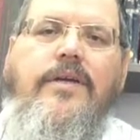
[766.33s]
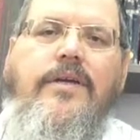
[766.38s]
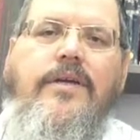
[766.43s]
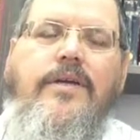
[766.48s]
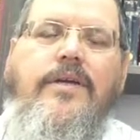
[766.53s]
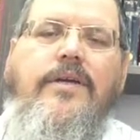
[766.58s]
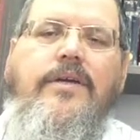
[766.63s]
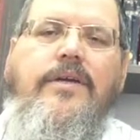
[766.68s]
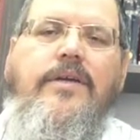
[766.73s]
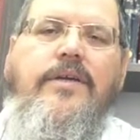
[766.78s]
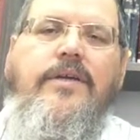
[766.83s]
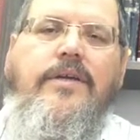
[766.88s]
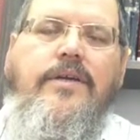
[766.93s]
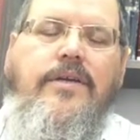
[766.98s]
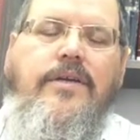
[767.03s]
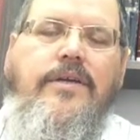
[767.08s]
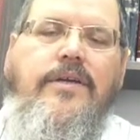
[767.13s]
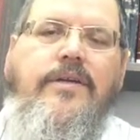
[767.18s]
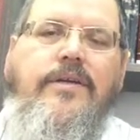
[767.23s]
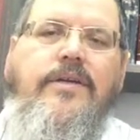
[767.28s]

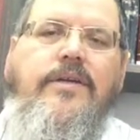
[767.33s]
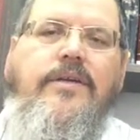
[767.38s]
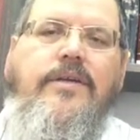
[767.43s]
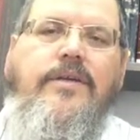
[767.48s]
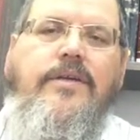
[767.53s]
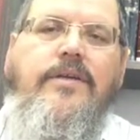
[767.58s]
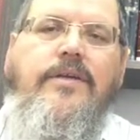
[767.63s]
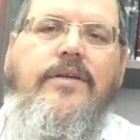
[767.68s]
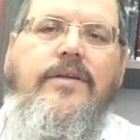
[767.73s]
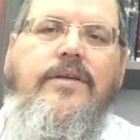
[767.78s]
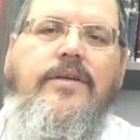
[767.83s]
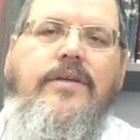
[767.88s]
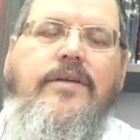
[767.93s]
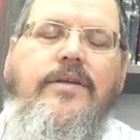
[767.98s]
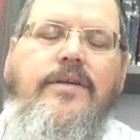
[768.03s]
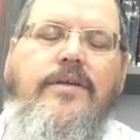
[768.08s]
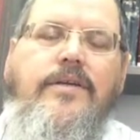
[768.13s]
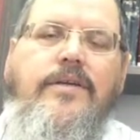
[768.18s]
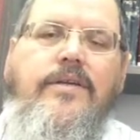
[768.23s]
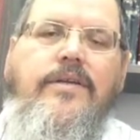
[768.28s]

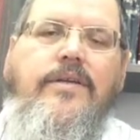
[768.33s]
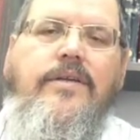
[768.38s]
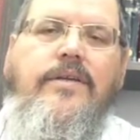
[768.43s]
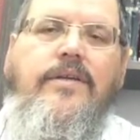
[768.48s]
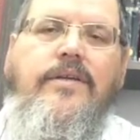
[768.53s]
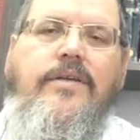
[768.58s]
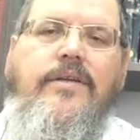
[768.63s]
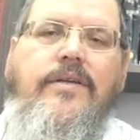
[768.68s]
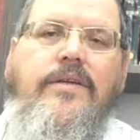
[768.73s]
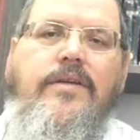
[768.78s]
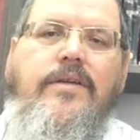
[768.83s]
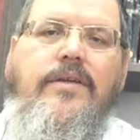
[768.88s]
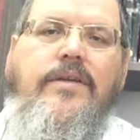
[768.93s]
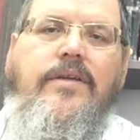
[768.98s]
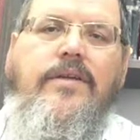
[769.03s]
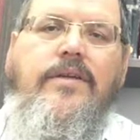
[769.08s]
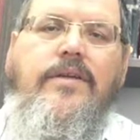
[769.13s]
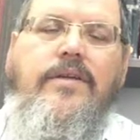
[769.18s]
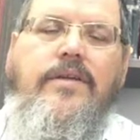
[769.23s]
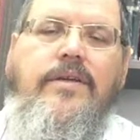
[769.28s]

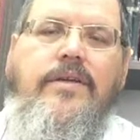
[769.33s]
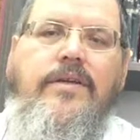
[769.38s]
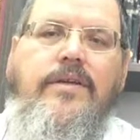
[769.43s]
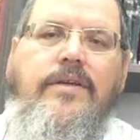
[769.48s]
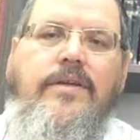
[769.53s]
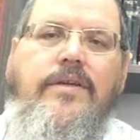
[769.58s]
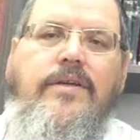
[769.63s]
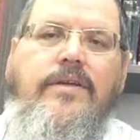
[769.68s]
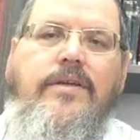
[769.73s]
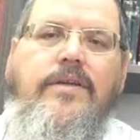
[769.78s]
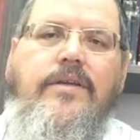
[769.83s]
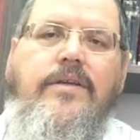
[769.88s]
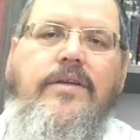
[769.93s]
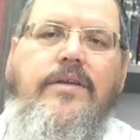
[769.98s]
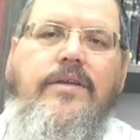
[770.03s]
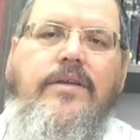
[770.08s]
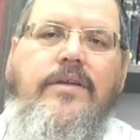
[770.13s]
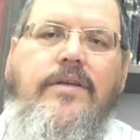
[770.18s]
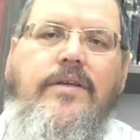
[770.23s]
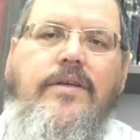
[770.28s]

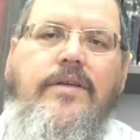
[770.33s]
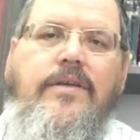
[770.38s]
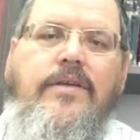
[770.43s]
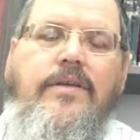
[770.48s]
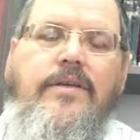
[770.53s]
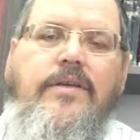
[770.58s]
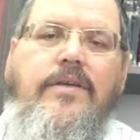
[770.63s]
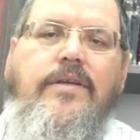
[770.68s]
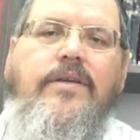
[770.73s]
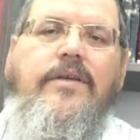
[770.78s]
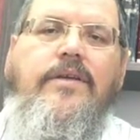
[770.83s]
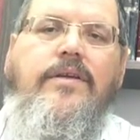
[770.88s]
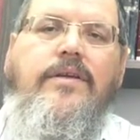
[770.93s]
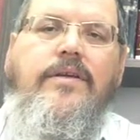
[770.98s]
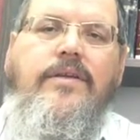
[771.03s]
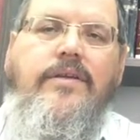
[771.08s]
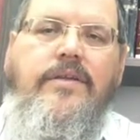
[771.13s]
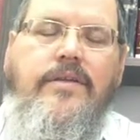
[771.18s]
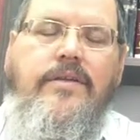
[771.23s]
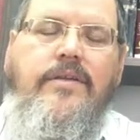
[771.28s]

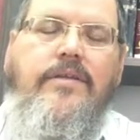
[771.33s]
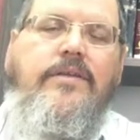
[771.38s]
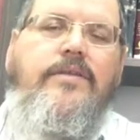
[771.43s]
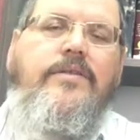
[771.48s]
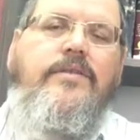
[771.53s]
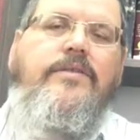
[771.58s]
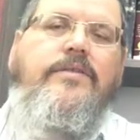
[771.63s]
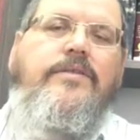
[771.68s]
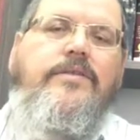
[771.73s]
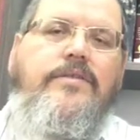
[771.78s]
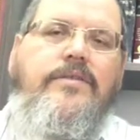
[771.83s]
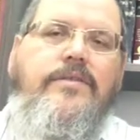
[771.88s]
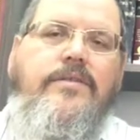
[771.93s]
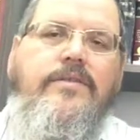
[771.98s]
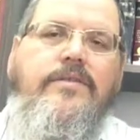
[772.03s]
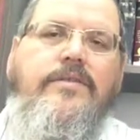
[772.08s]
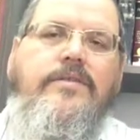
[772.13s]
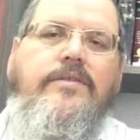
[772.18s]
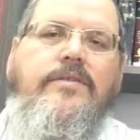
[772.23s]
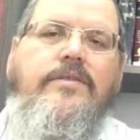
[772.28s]

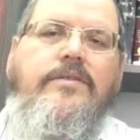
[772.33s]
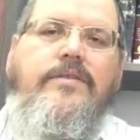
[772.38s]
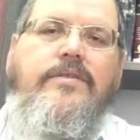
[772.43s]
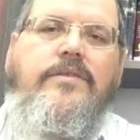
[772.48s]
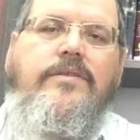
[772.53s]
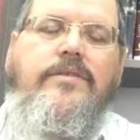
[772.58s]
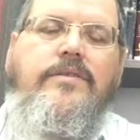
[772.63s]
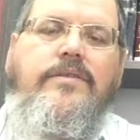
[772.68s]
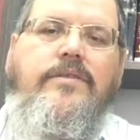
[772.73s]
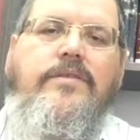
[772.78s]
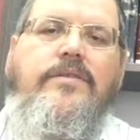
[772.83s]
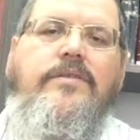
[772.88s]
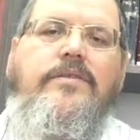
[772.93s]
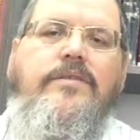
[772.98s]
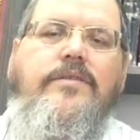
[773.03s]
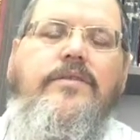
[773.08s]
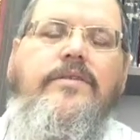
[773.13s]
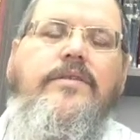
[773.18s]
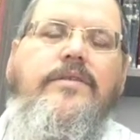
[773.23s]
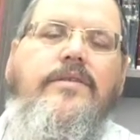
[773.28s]

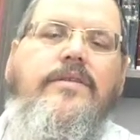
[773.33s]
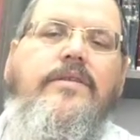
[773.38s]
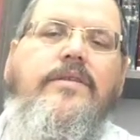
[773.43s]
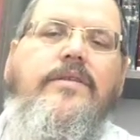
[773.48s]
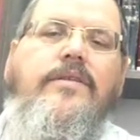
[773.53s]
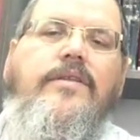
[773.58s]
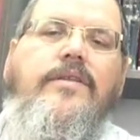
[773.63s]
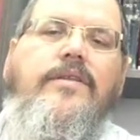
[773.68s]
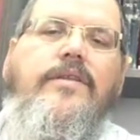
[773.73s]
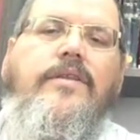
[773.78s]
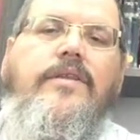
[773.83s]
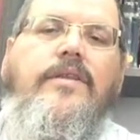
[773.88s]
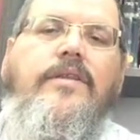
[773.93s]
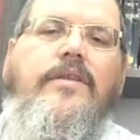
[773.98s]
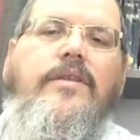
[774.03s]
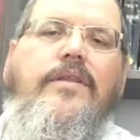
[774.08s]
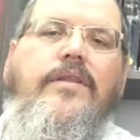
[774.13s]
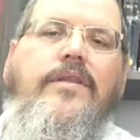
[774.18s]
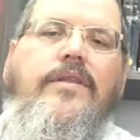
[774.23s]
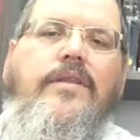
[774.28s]
No words are spoken by the person on screen.